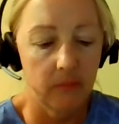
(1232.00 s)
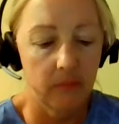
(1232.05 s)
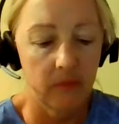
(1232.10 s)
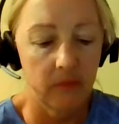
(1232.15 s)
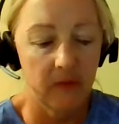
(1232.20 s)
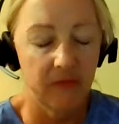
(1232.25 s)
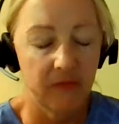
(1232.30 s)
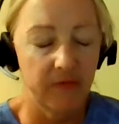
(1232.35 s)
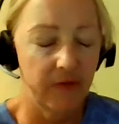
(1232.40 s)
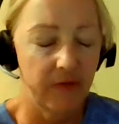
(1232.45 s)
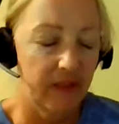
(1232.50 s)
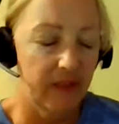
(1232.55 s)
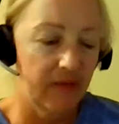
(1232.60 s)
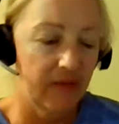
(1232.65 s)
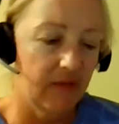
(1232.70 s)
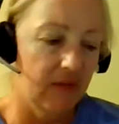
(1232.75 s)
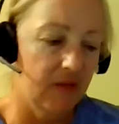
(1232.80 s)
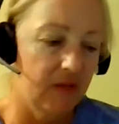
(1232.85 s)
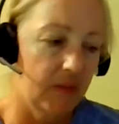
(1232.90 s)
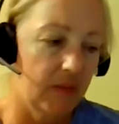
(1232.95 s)
the
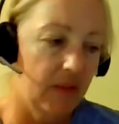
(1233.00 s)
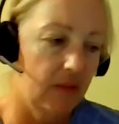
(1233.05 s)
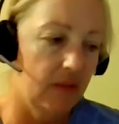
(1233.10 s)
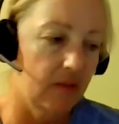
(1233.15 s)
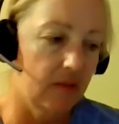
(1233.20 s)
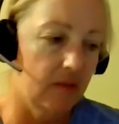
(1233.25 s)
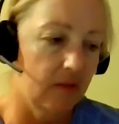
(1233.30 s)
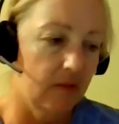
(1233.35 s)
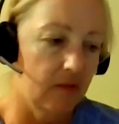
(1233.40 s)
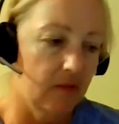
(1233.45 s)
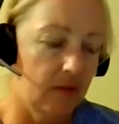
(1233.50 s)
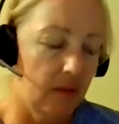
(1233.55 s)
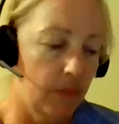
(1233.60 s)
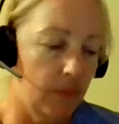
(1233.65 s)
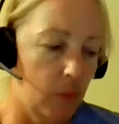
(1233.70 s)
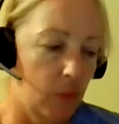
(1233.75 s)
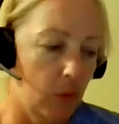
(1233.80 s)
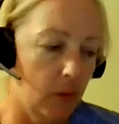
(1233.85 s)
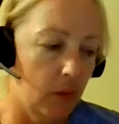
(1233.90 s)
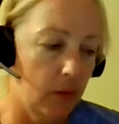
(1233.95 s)
forgiveness piece is
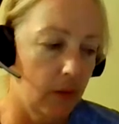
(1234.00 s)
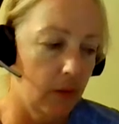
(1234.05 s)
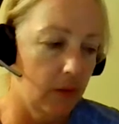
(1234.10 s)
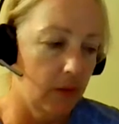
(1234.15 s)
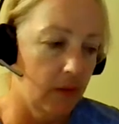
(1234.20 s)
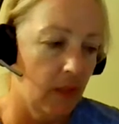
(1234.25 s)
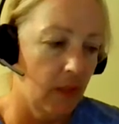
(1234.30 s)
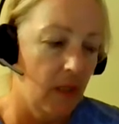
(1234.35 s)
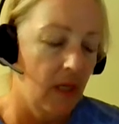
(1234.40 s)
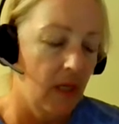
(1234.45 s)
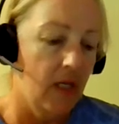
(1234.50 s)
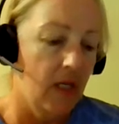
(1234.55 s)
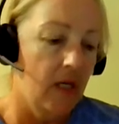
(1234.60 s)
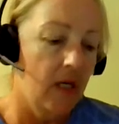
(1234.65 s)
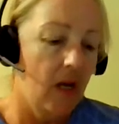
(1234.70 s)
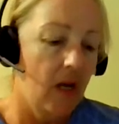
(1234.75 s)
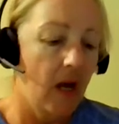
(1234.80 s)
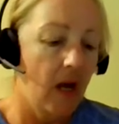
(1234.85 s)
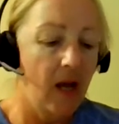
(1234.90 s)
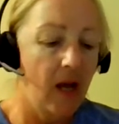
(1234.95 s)
important,
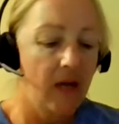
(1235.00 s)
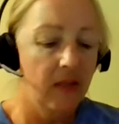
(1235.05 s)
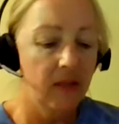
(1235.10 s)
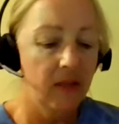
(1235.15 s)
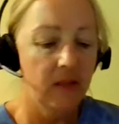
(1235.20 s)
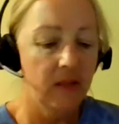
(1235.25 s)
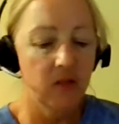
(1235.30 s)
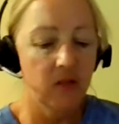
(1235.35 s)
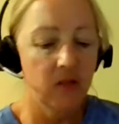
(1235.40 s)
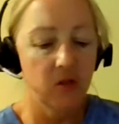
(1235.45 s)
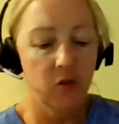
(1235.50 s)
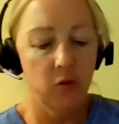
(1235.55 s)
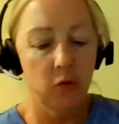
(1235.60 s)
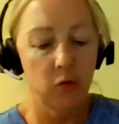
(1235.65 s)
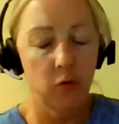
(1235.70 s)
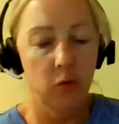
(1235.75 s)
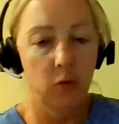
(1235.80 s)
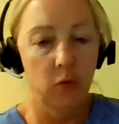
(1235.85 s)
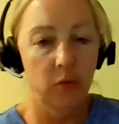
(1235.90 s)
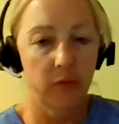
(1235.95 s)
not
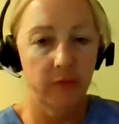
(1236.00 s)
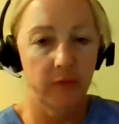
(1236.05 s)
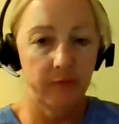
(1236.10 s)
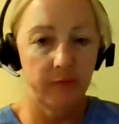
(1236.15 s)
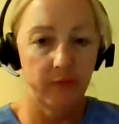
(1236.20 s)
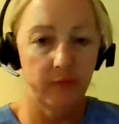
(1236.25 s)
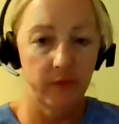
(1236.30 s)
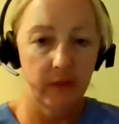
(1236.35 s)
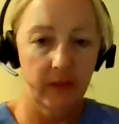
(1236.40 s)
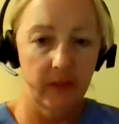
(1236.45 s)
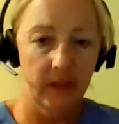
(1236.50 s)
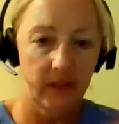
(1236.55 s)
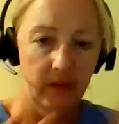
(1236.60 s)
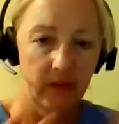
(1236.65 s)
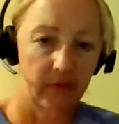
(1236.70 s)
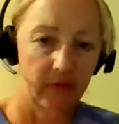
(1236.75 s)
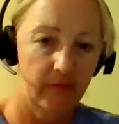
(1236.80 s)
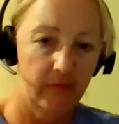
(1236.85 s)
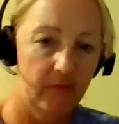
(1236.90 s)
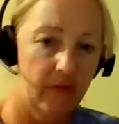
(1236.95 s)
to
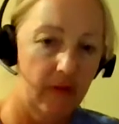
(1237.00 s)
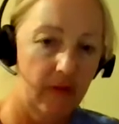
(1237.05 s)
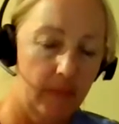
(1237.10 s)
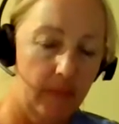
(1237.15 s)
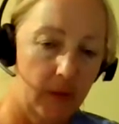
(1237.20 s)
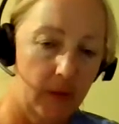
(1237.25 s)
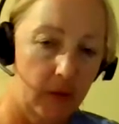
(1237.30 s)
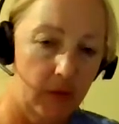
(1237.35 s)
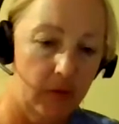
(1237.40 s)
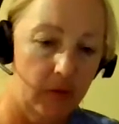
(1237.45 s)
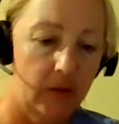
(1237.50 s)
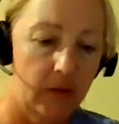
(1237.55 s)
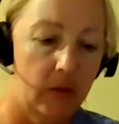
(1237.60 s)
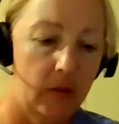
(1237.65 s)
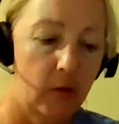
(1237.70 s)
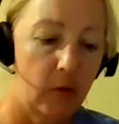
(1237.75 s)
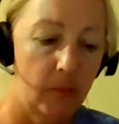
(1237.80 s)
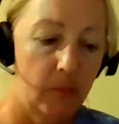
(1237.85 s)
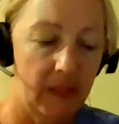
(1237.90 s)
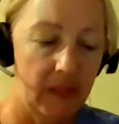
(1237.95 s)
forgive the
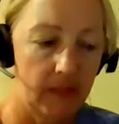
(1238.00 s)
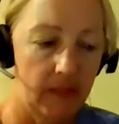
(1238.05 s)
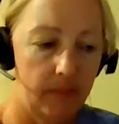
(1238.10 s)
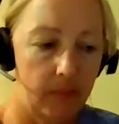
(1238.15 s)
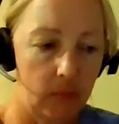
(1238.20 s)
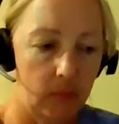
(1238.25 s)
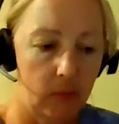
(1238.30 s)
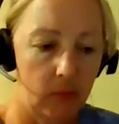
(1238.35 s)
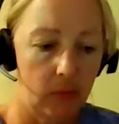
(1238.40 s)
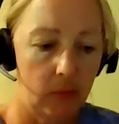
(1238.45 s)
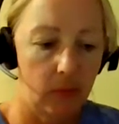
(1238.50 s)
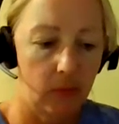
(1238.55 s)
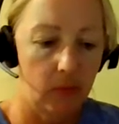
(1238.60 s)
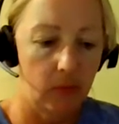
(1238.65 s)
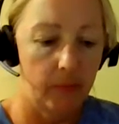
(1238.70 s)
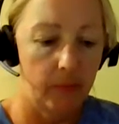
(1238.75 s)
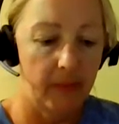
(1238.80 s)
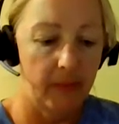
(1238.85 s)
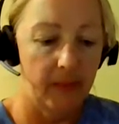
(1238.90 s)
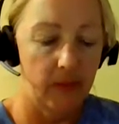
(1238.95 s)
person or people,
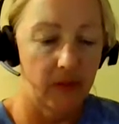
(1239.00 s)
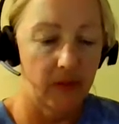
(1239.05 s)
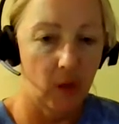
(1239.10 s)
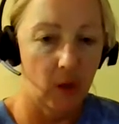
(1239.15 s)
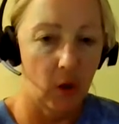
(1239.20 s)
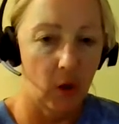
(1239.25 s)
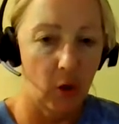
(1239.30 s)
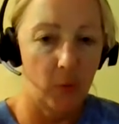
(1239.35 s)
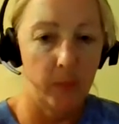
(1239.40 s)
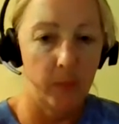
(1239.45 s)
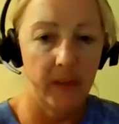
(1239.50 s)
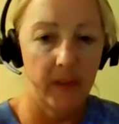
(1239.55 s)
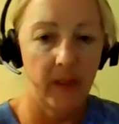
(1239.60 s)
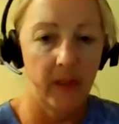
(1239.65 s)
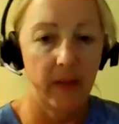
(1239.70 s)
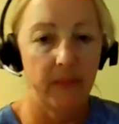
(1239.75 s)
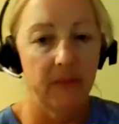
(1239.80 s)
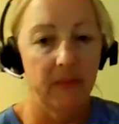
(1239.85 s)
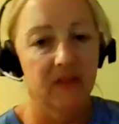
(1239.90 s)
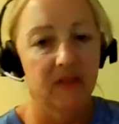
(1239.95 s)
but to open
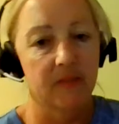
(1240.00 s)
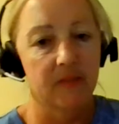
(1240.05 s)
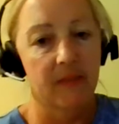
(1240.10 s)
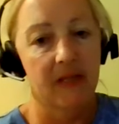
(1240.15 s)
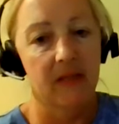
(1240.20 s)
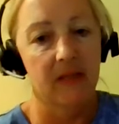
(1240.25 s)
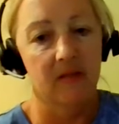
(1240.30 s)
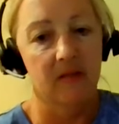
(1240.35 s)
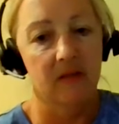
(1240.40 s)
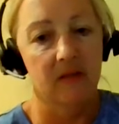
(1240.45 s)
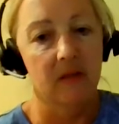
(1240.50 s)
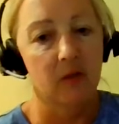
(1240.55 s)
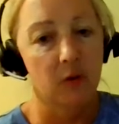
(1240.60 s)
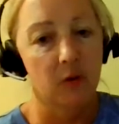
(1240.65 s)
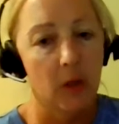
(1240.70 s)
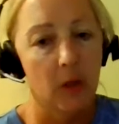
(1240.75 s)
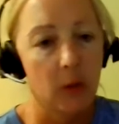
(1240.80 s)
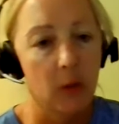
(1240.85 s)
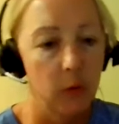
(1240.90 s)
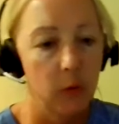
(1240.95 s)
up a space in
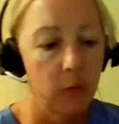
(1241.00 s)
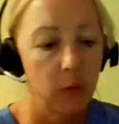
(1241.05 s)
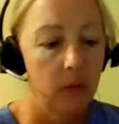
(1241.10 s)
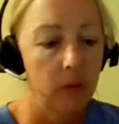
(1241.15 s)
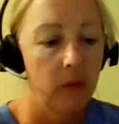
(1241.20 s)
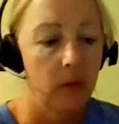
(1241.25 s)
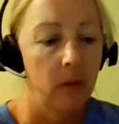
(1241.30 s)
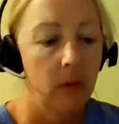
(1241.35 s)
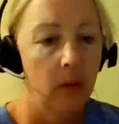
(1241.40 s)
your own